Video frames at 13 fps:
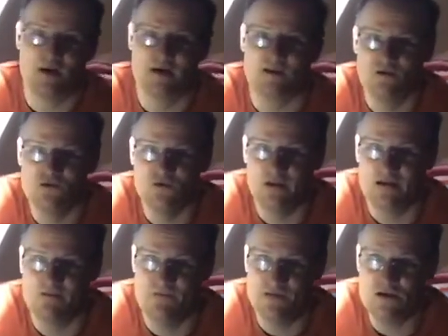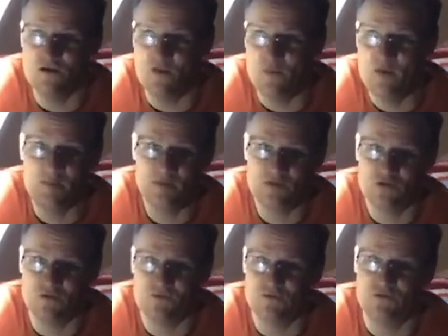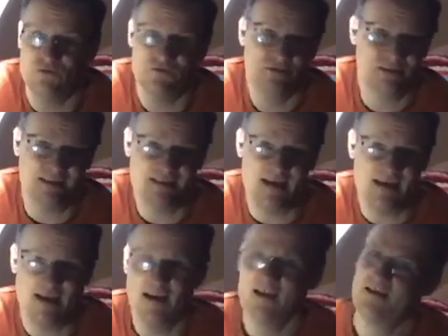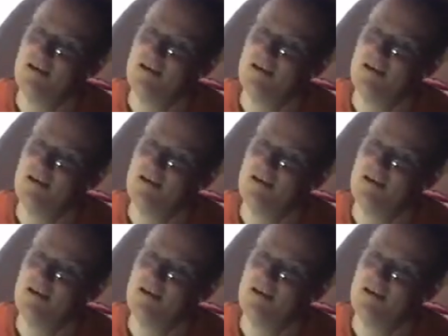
I'm going to do like a video puppet show for you. Sit tight.